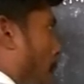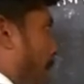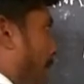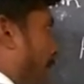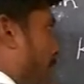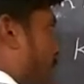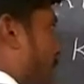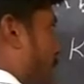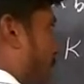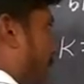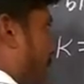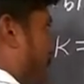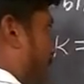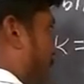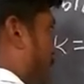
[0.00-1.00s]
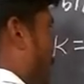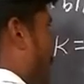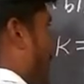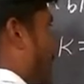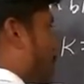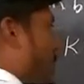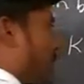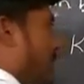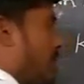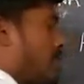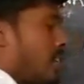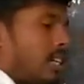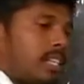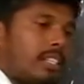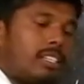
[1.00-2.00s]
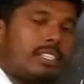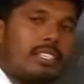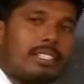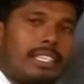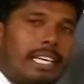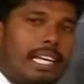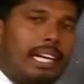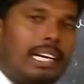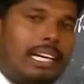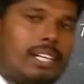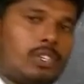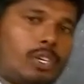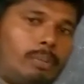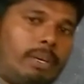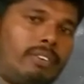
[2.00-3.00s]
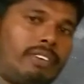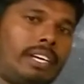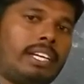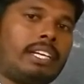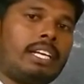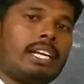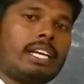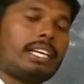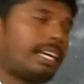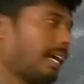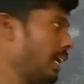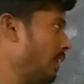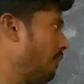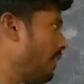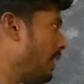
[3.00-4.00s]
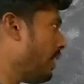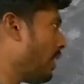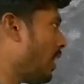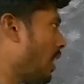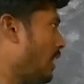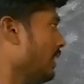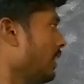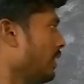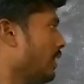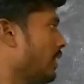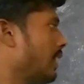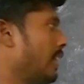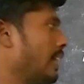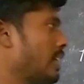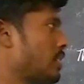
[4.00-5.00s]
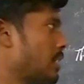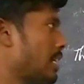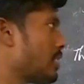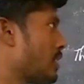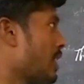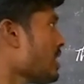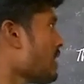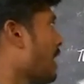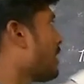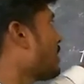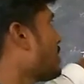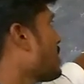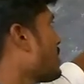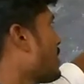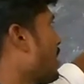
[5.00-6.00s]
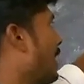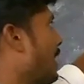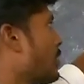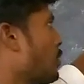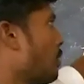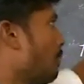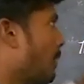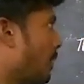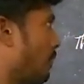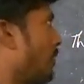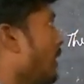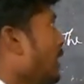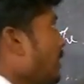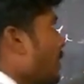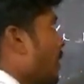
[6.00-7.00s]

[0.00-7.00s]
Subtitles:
plus degree Celsius. This is the relation between Kelvin and degree Celsius, and this is the relation between